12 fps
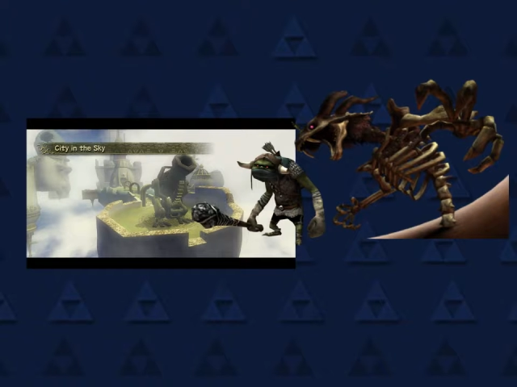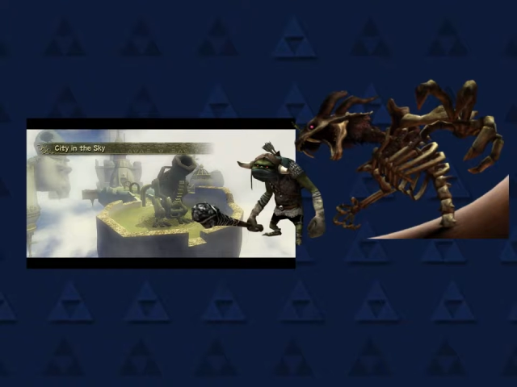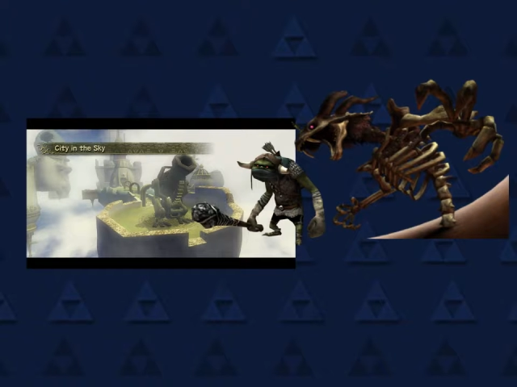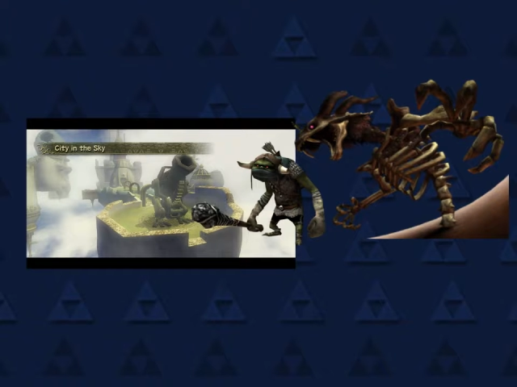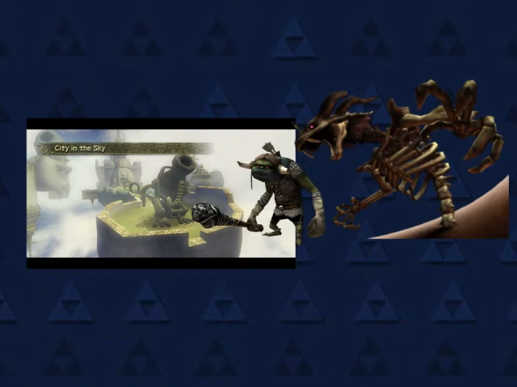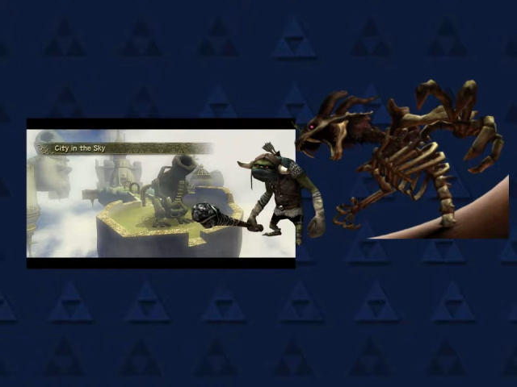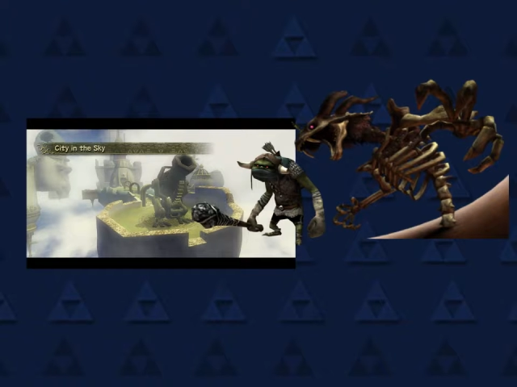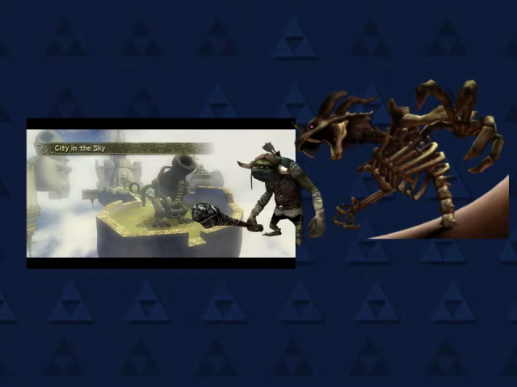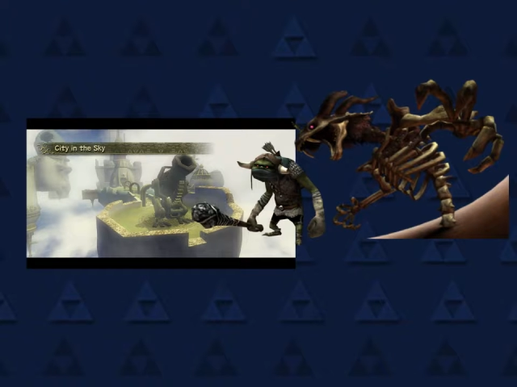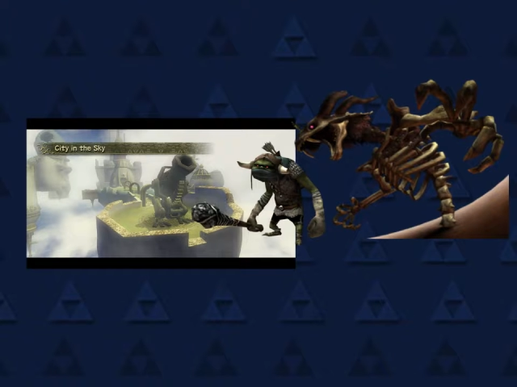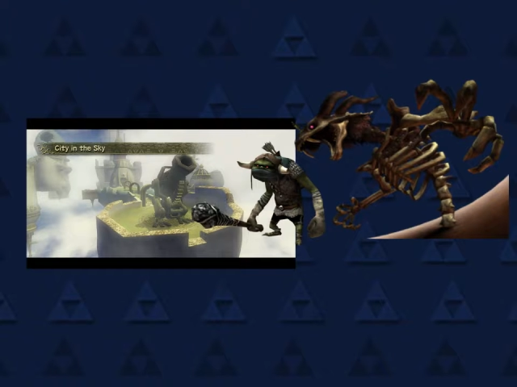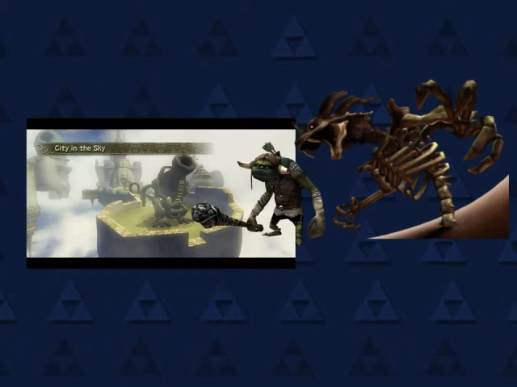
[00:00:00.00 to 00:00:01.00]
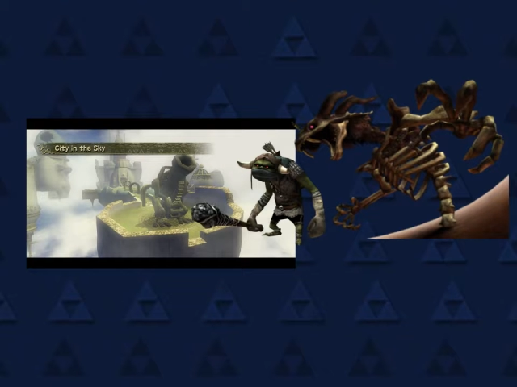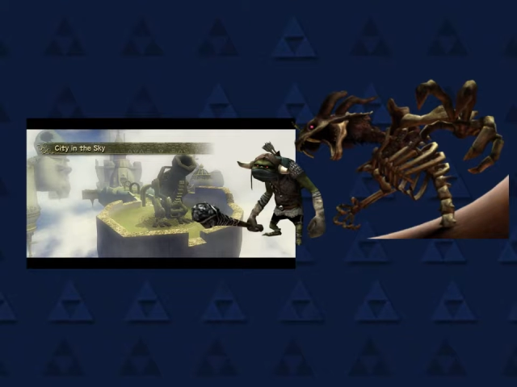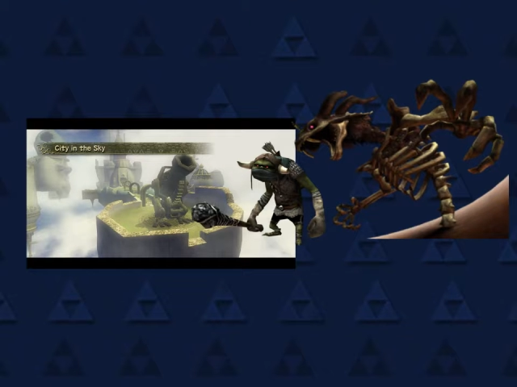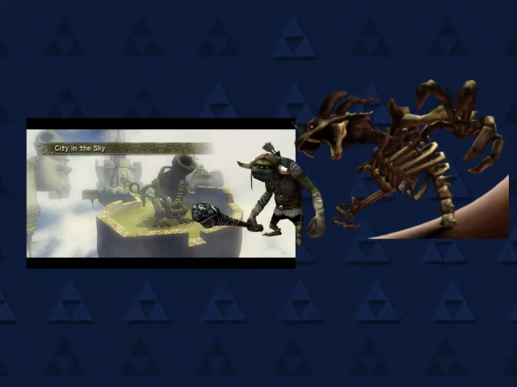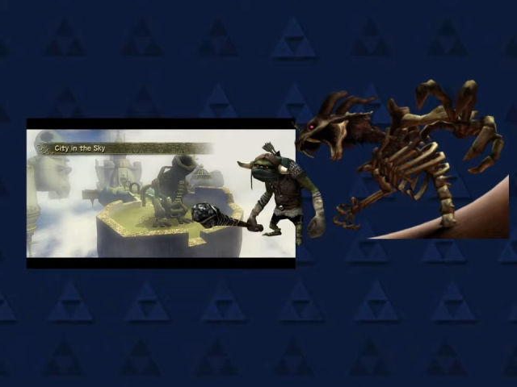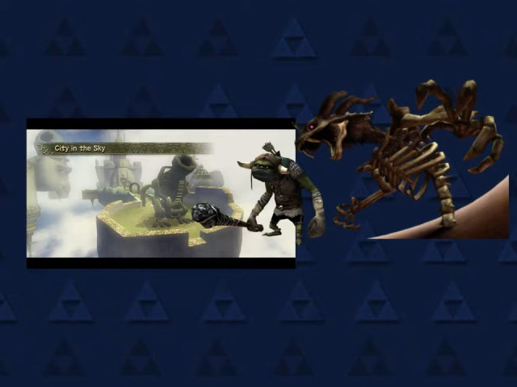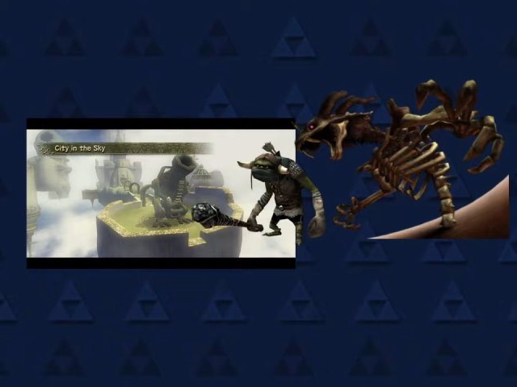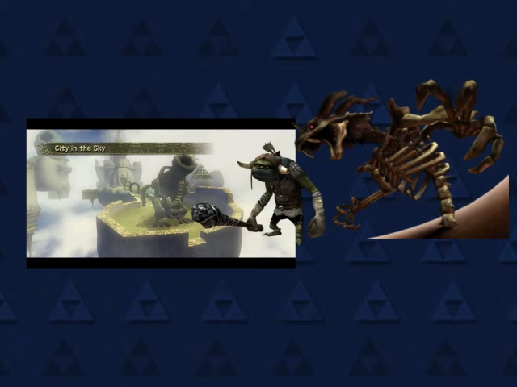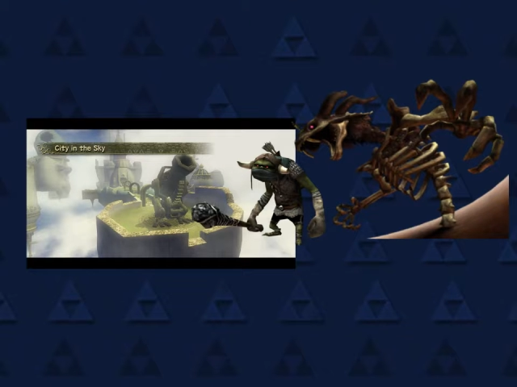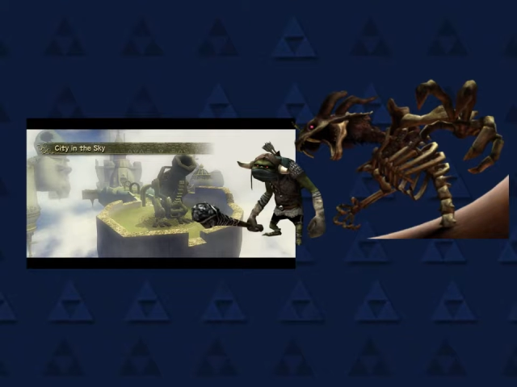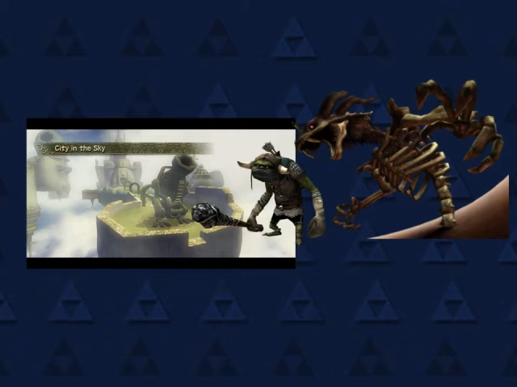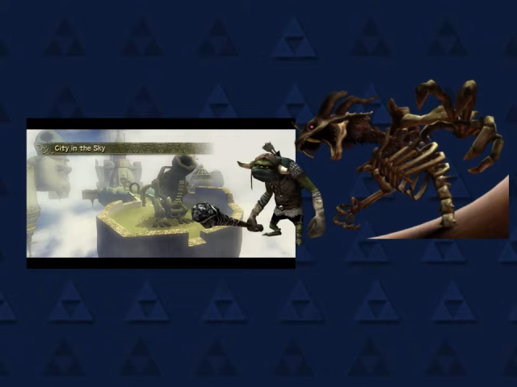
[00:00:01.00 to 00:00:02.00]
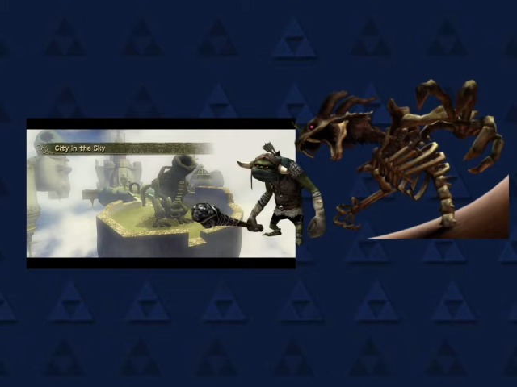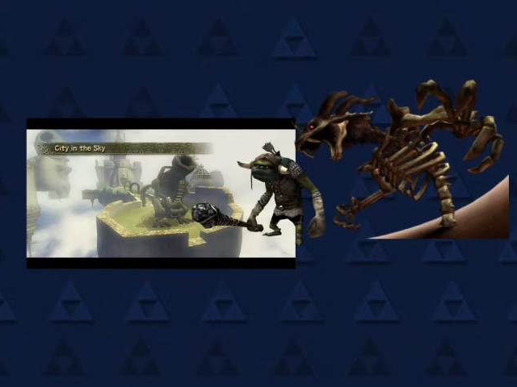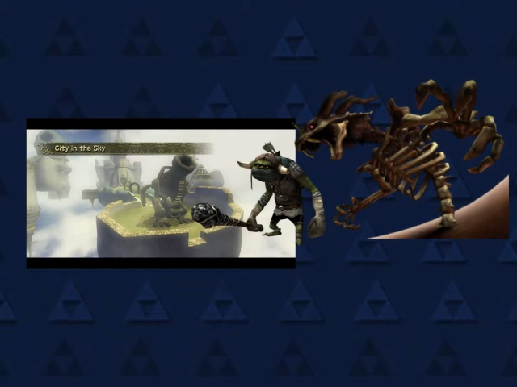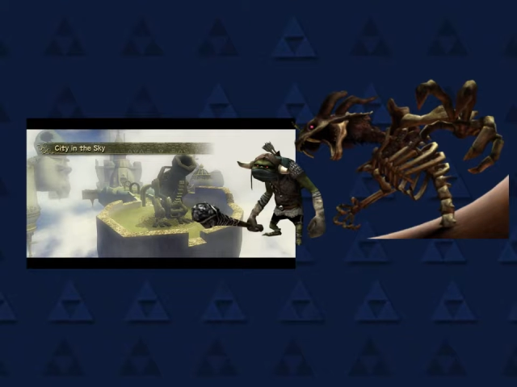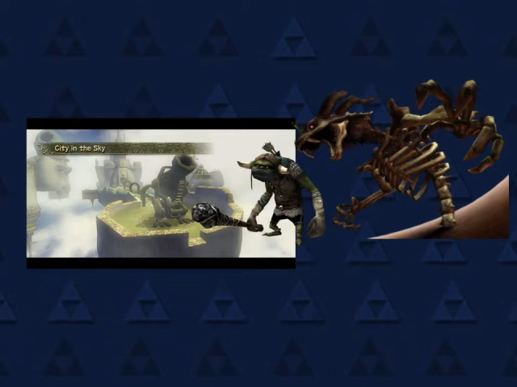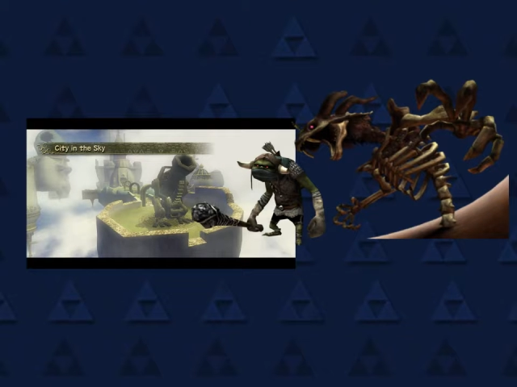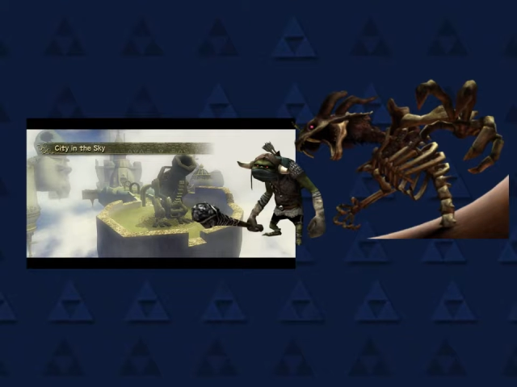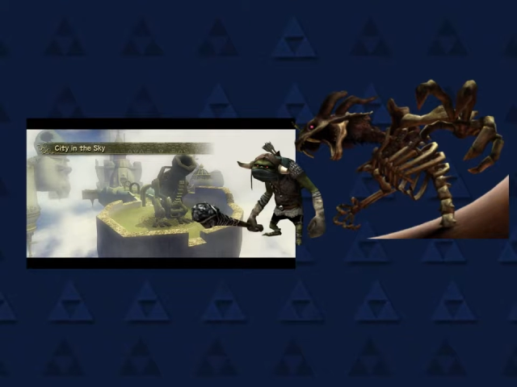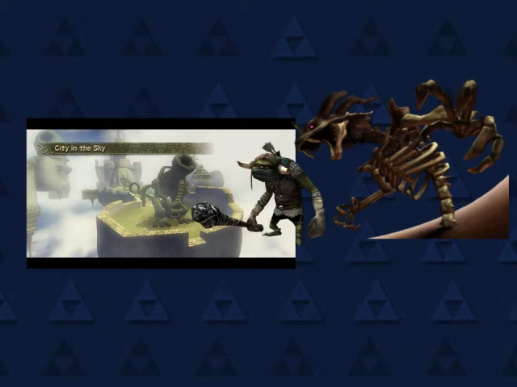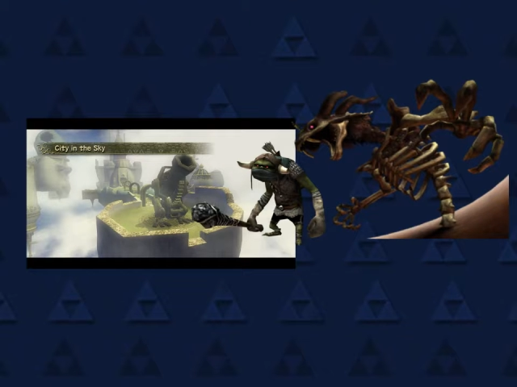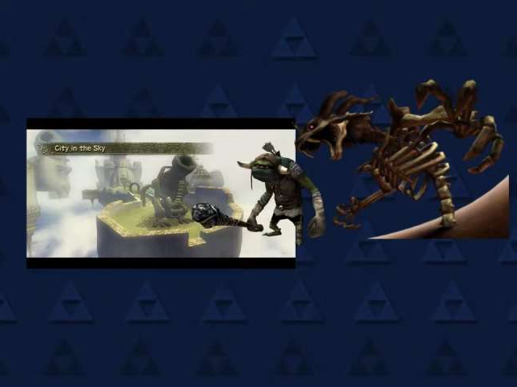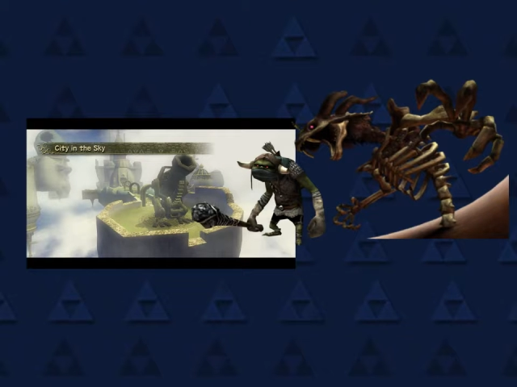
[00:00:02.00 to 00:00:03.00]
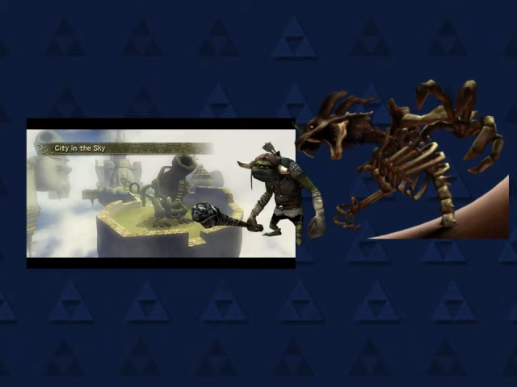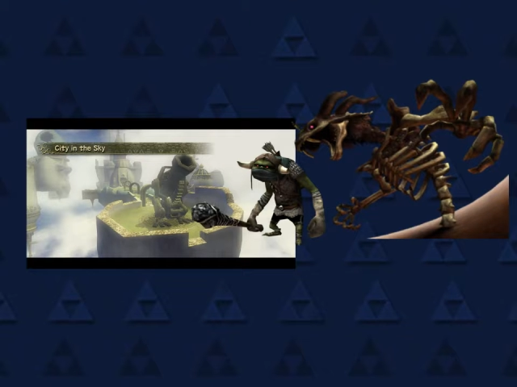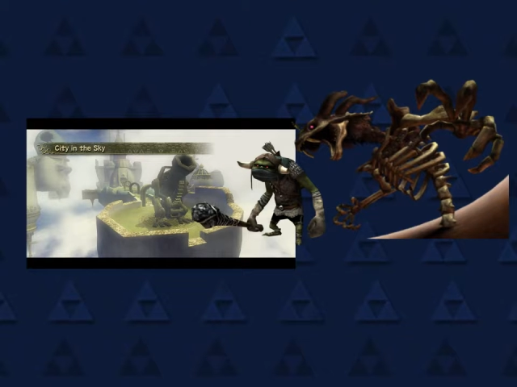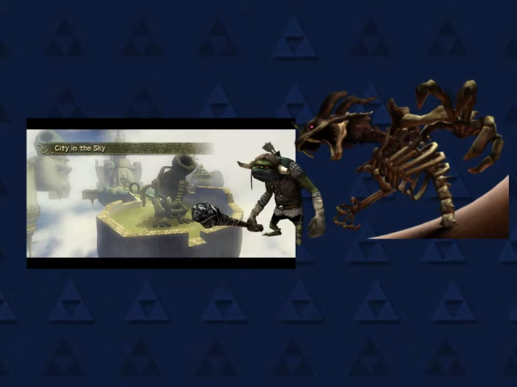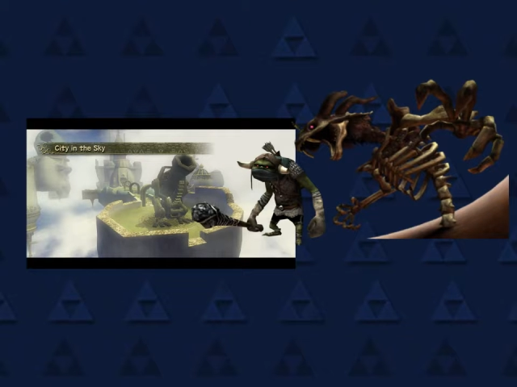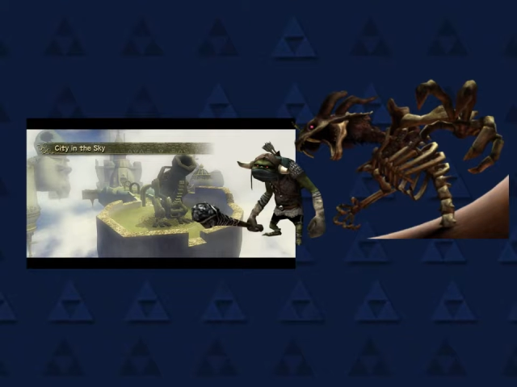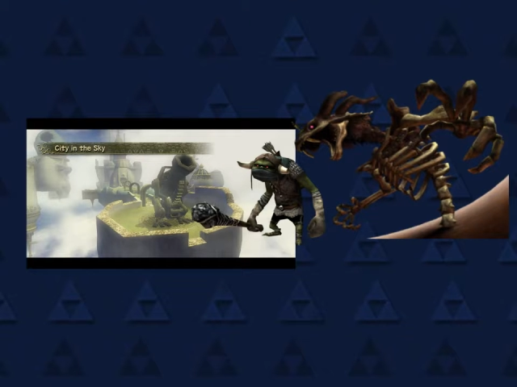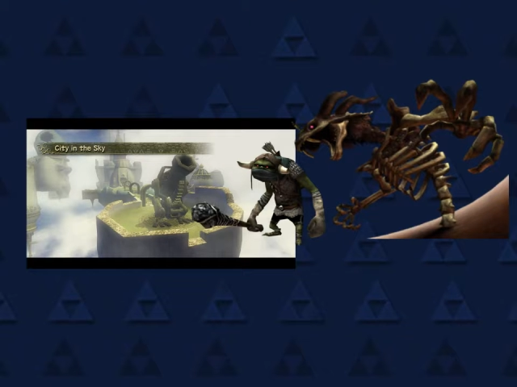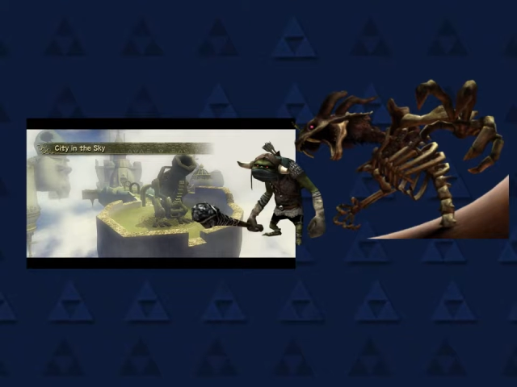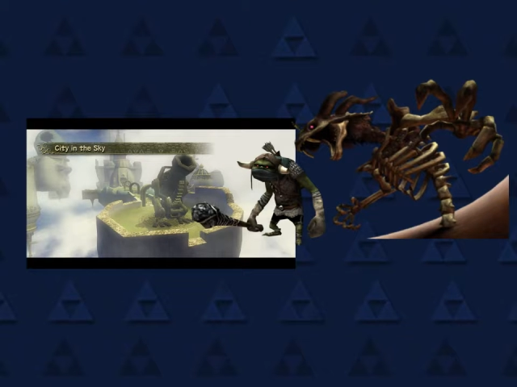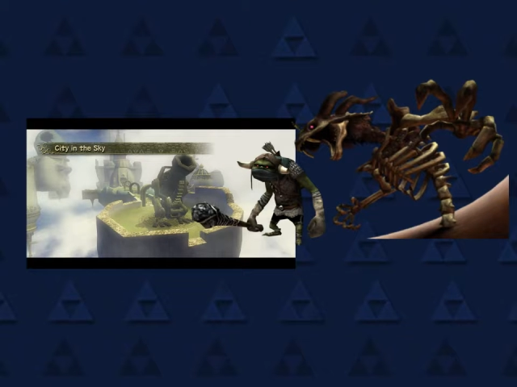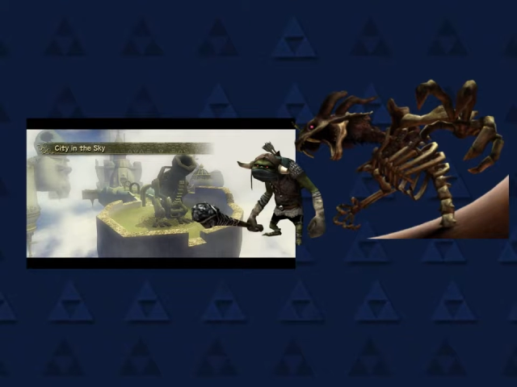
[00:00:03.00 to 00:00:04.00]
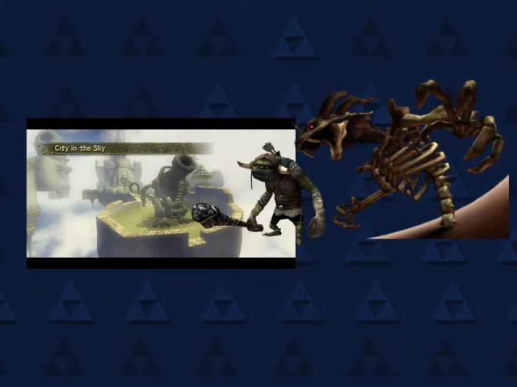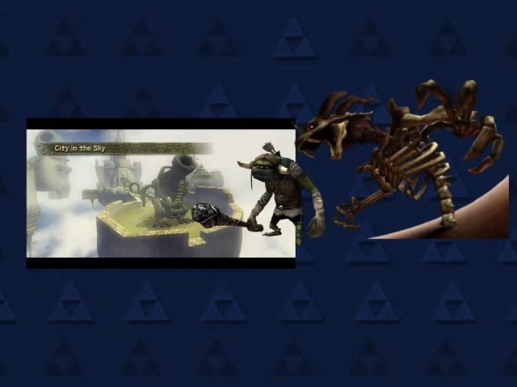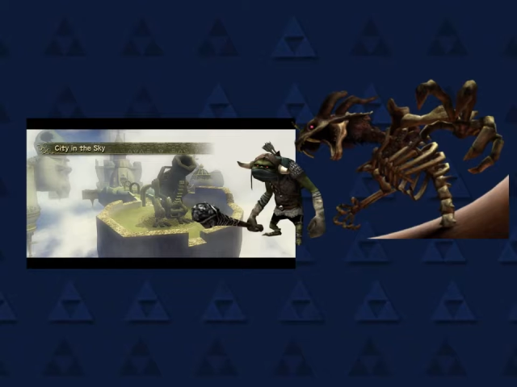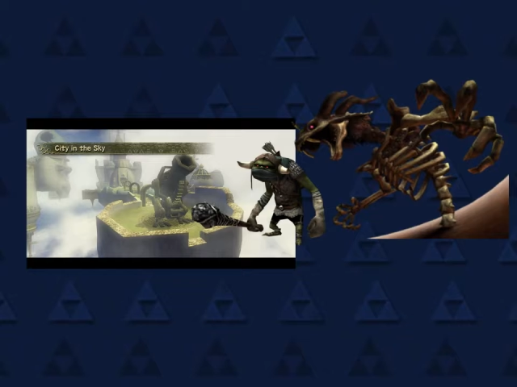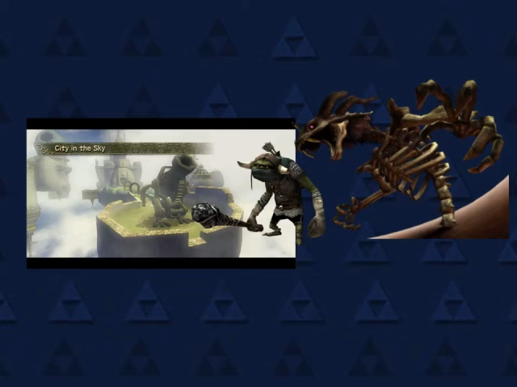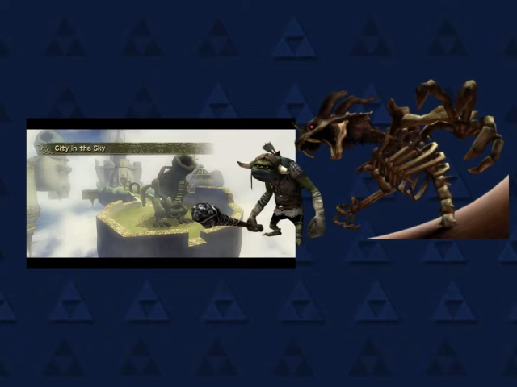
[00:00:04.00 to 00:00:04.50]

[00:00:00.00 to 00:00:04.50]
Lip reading: [unreadable: no face in view]